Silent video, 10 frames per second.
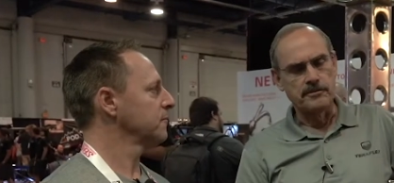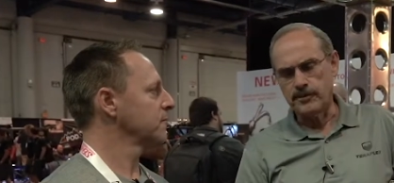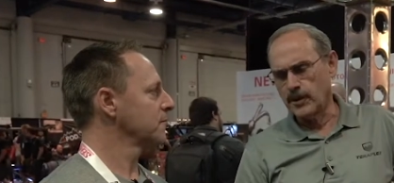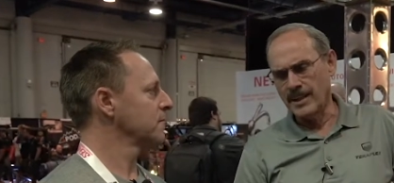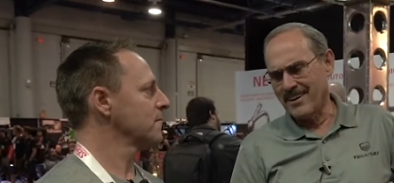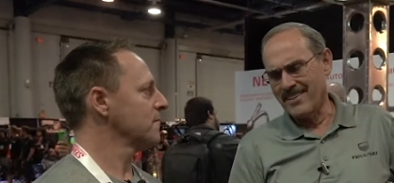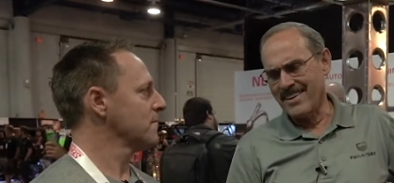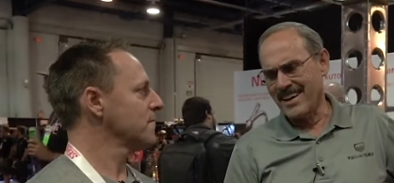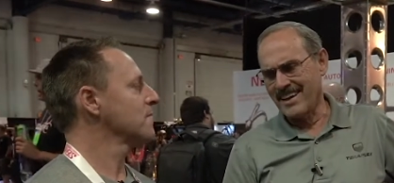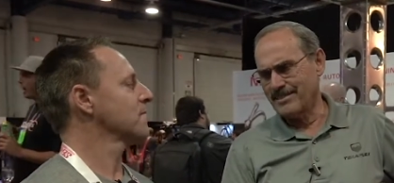Speaker 1: full
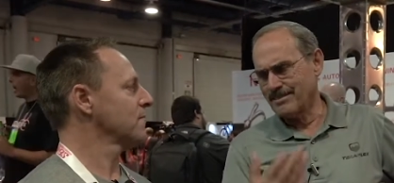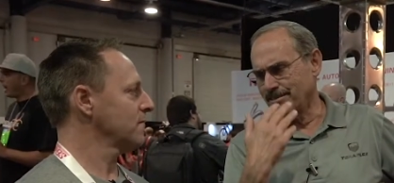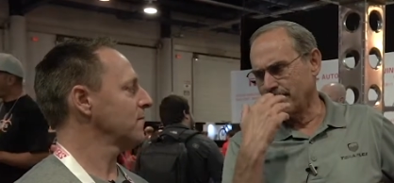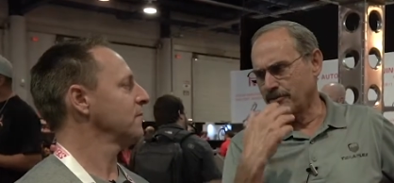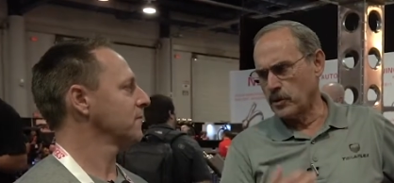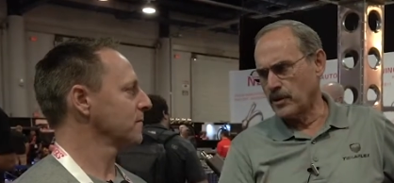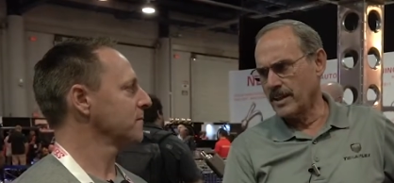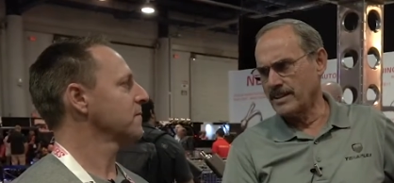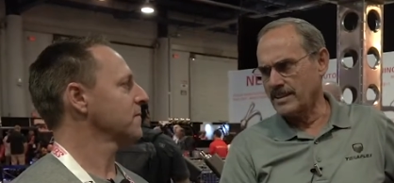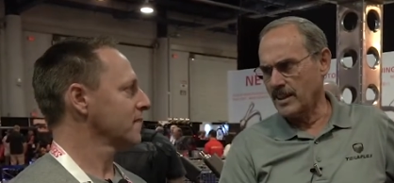everything
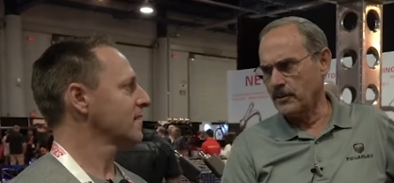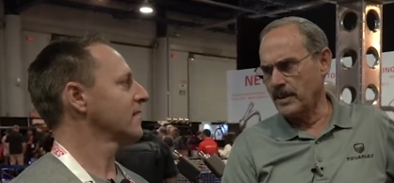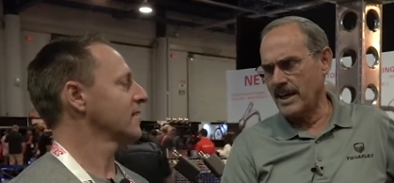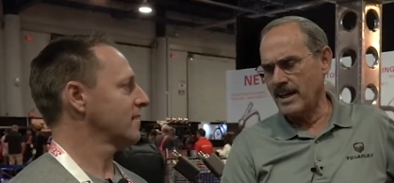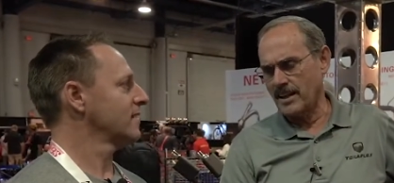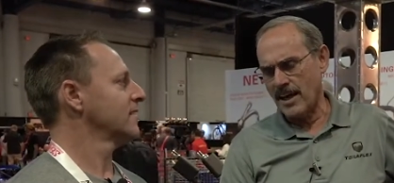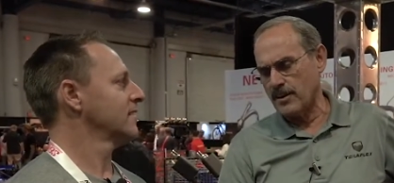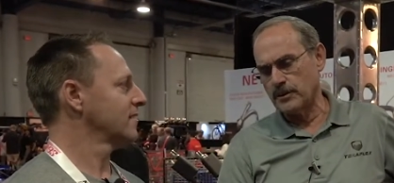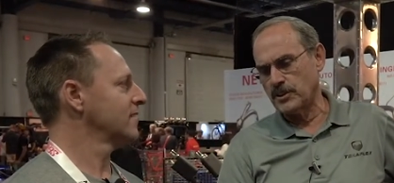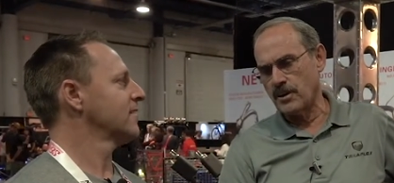four inch all the way down. The
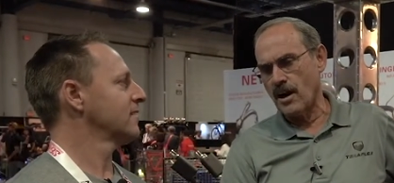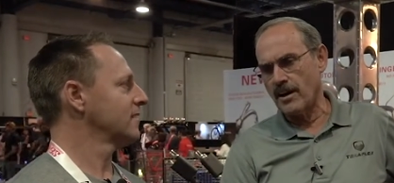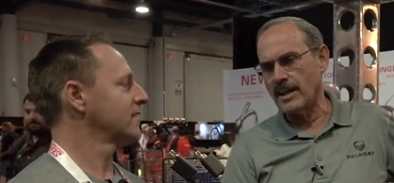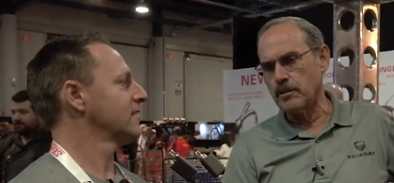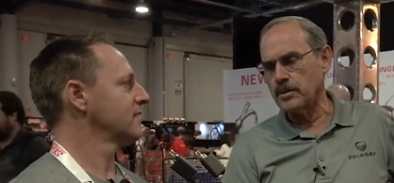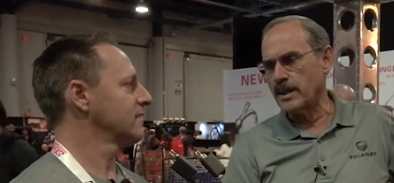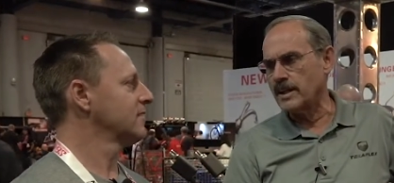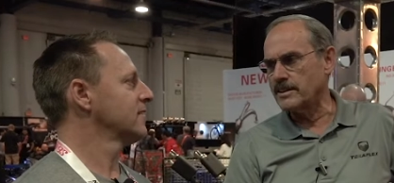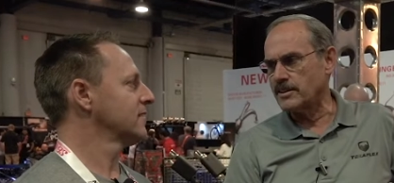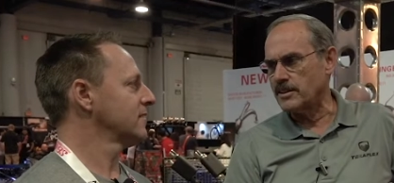other ones are already in
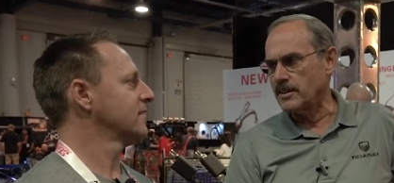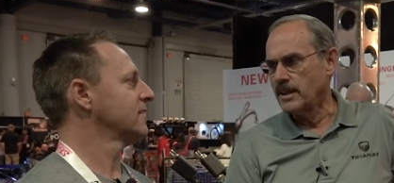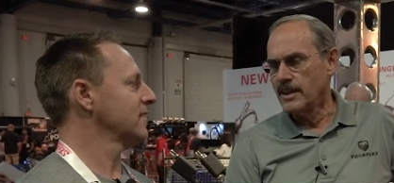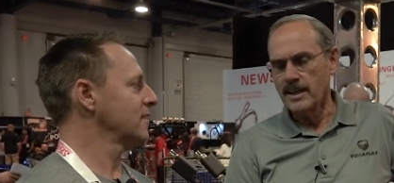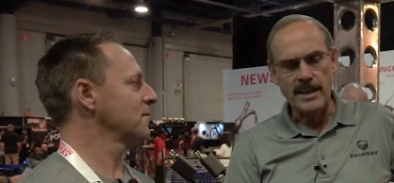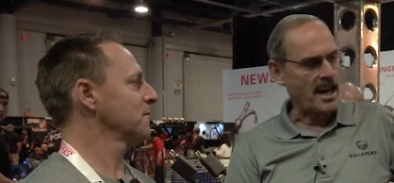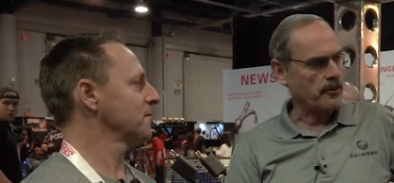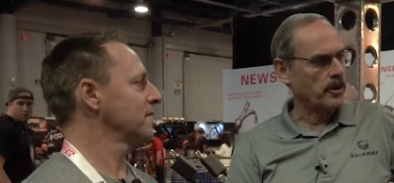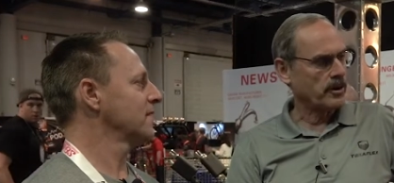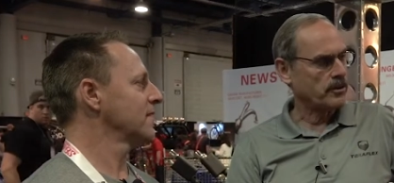place. So yep.
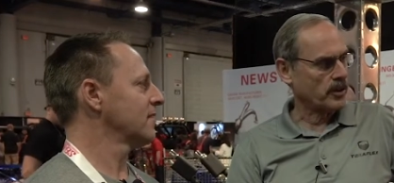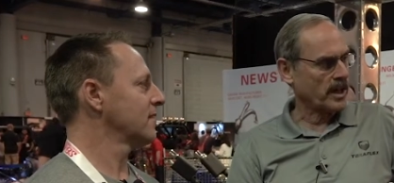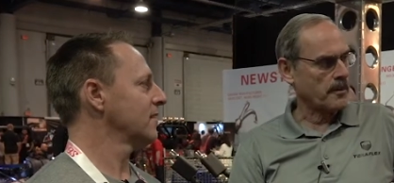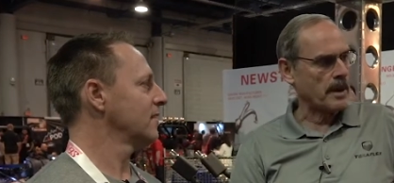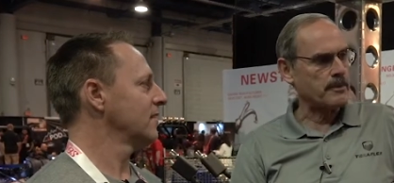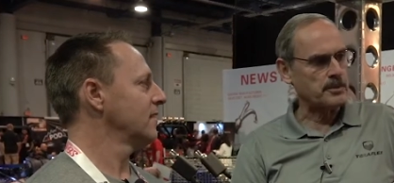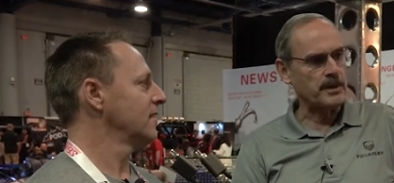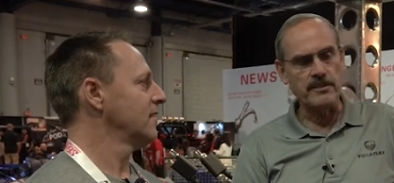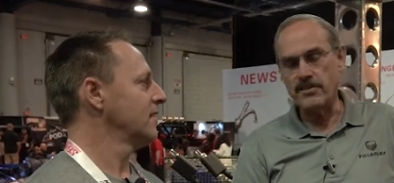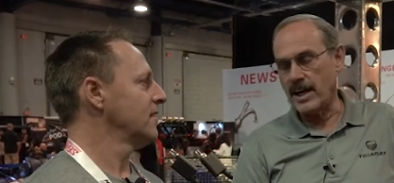yeah, we're, we're coming up to
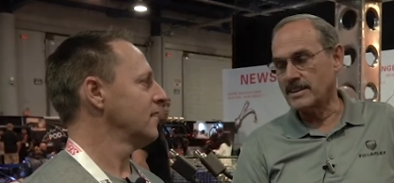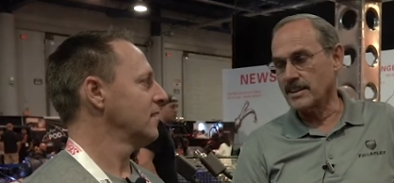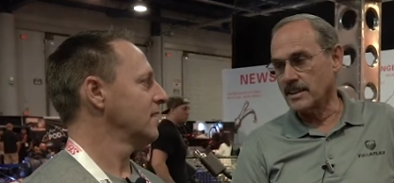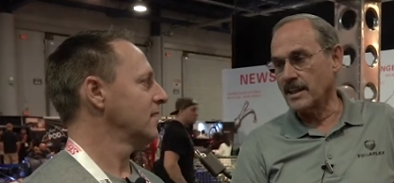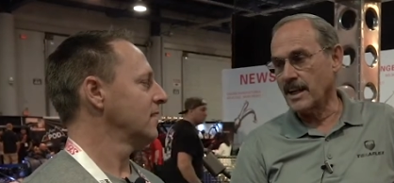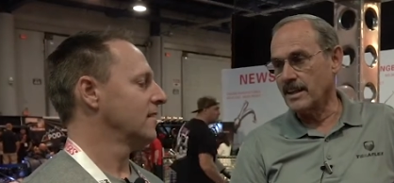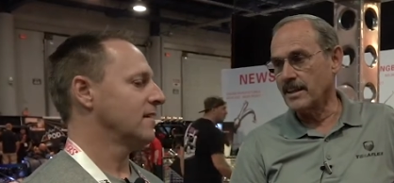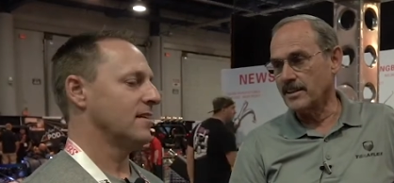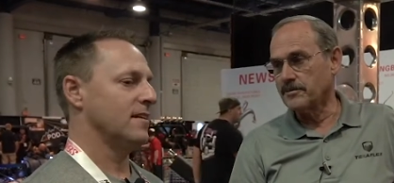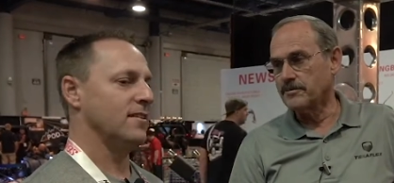speed
Speaker 2: fast on the
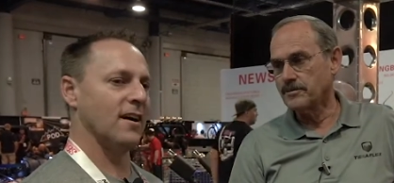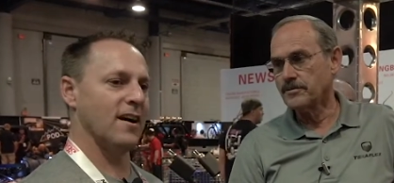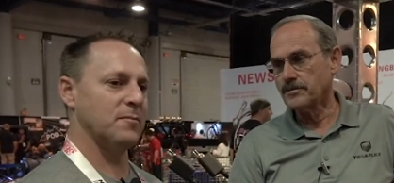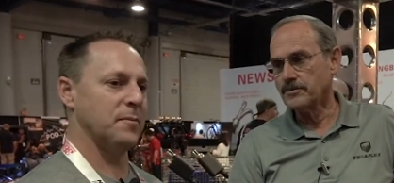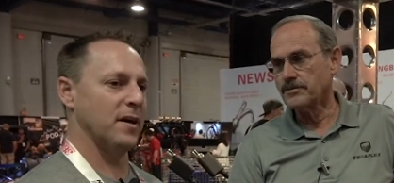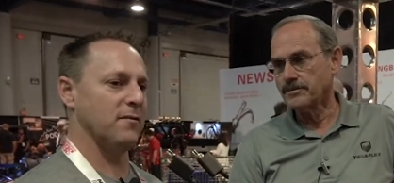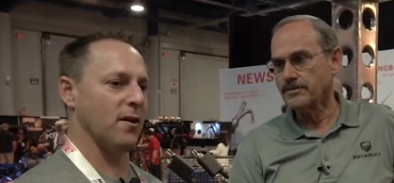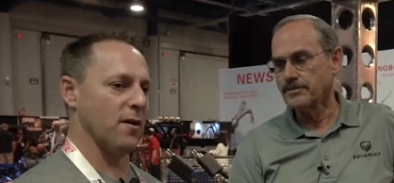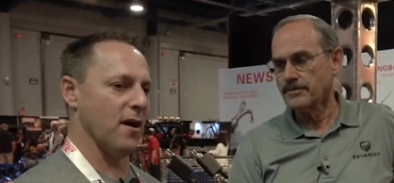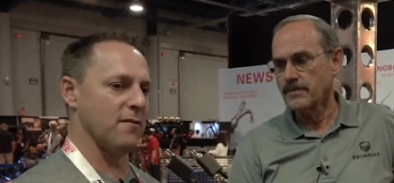Gladiator. These guys have been
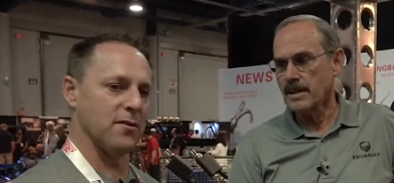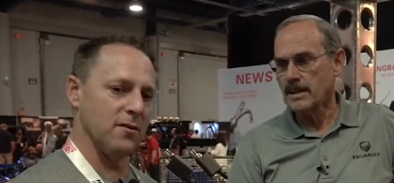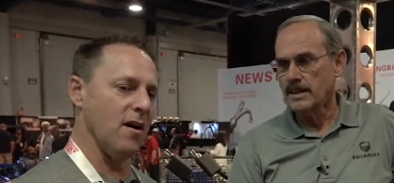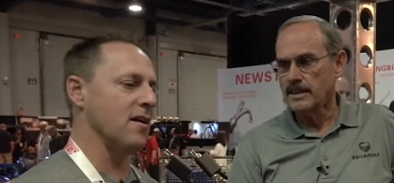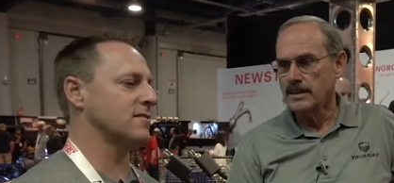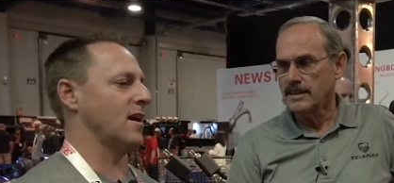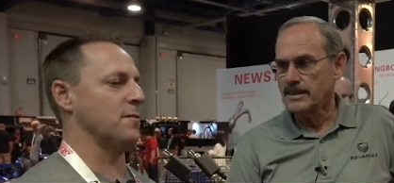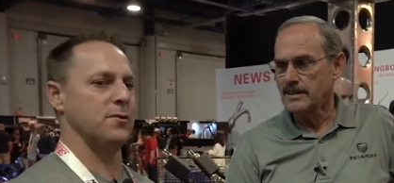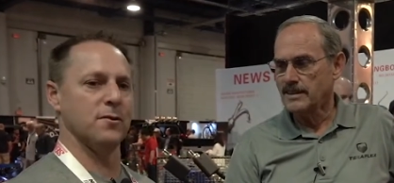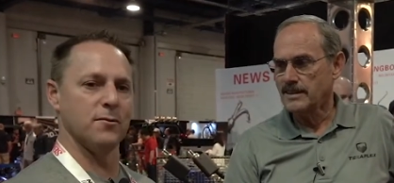around for a long
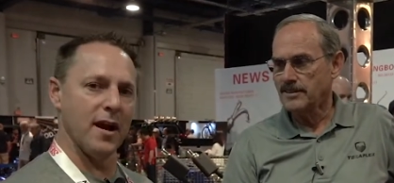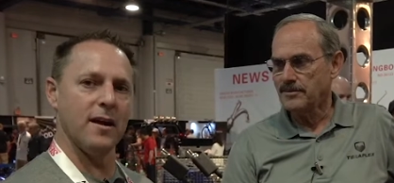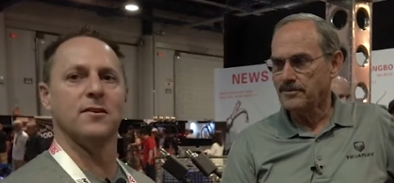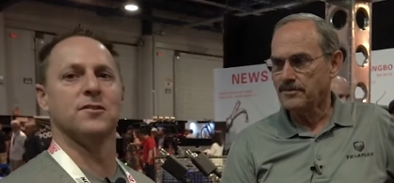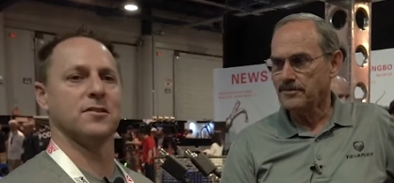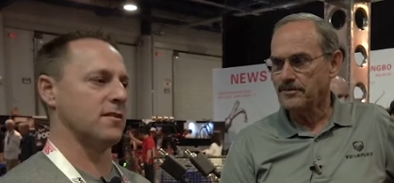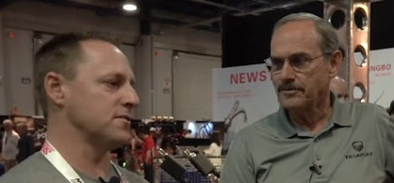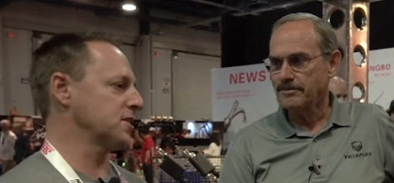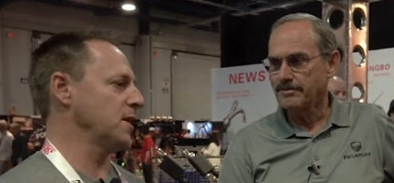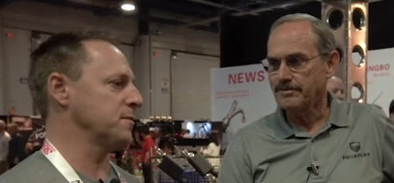time doing Wranglers and
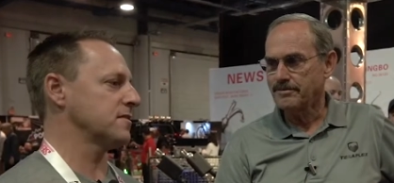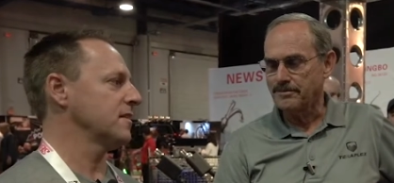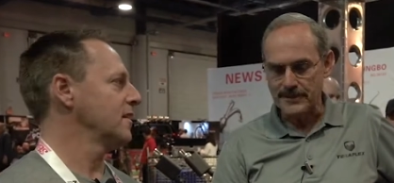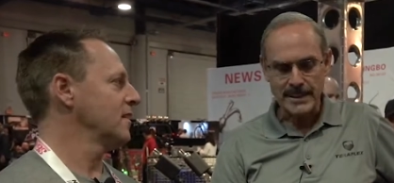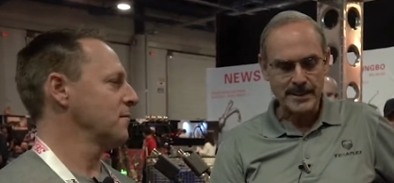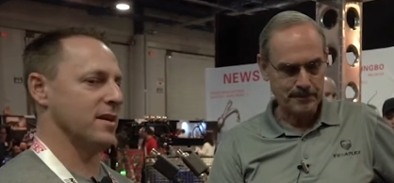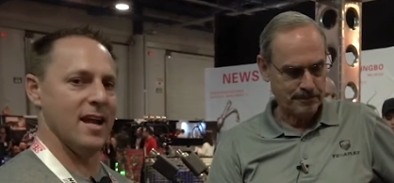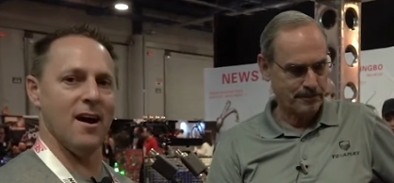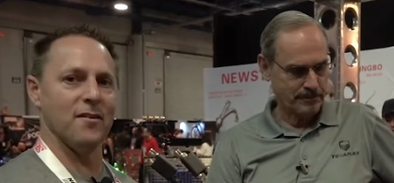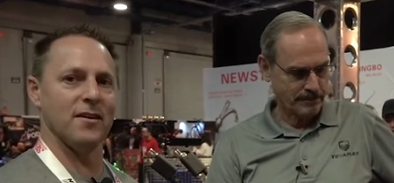other Jeeps. Yeah.
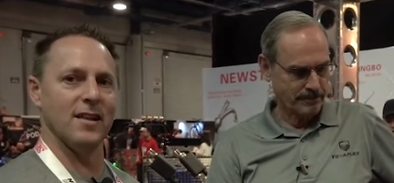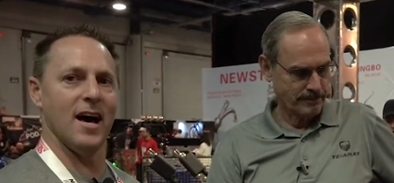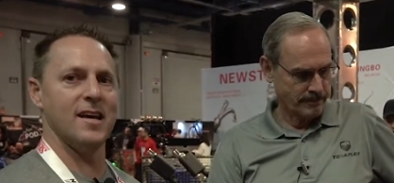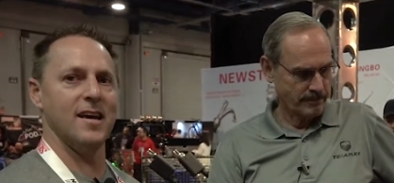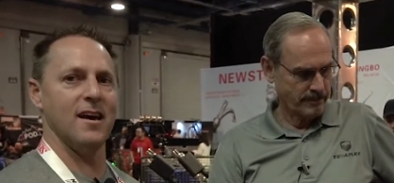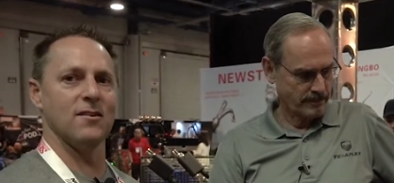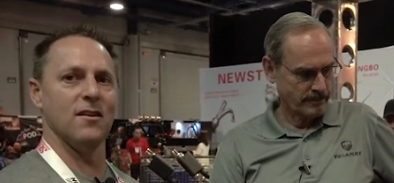But now the Gladiator, a